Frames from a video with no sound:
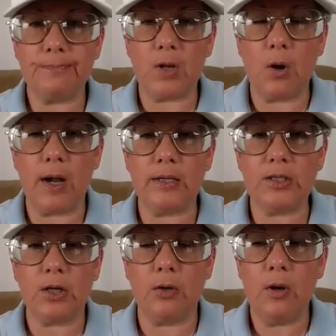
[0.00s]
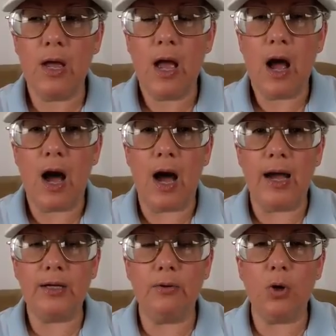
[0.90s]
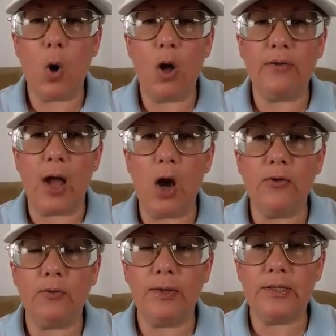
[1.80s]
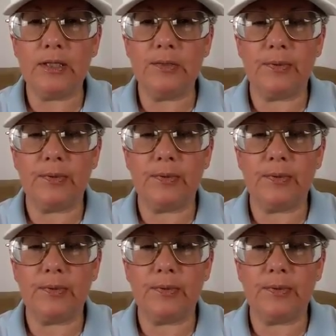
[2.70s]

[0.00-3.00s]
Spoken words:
All right, so I don't know all the other reasons,